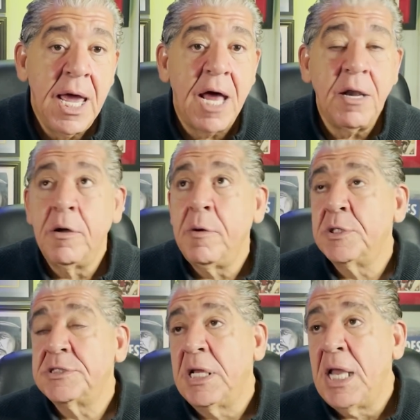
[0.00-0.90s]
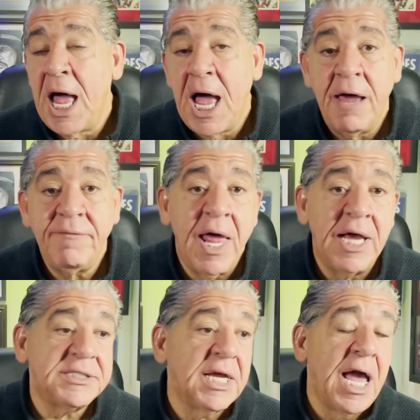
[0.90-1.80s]
I know he was alive.
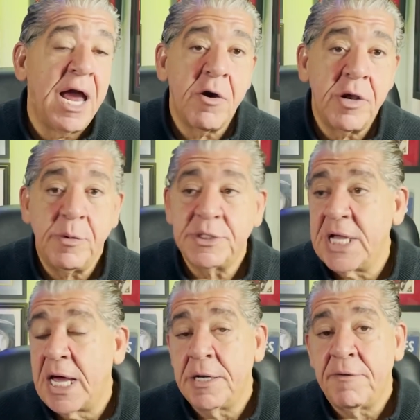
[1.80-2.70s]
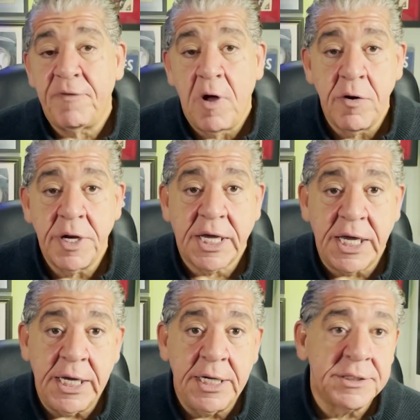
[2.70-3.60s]
Last thing I heard, he was down in the Florida
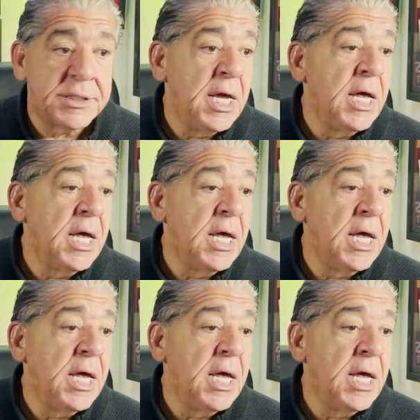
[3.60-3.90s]
Keys.